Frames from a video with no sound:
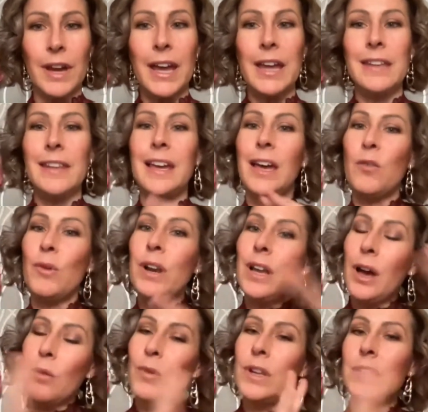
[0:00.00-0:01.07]
right like i want
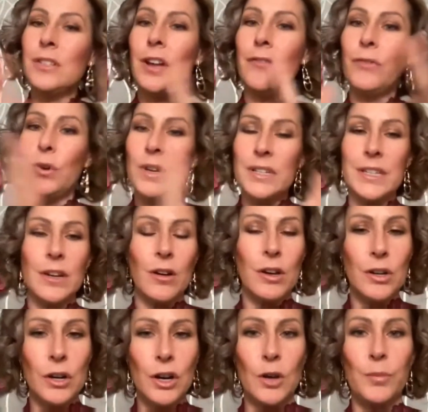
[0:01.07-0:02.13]
i want to stop focusing
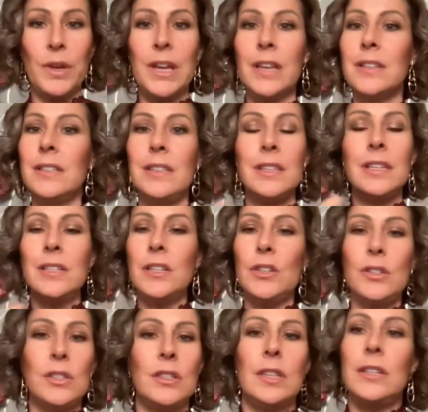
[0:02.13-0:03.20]
on her because this
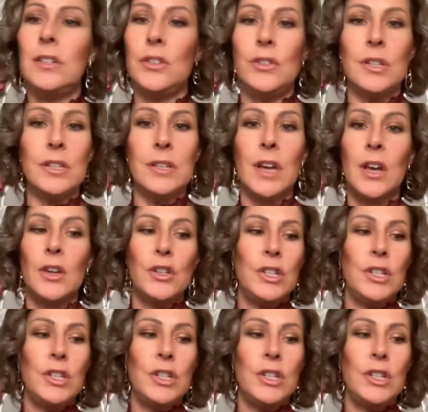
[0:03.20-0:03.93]
is this is just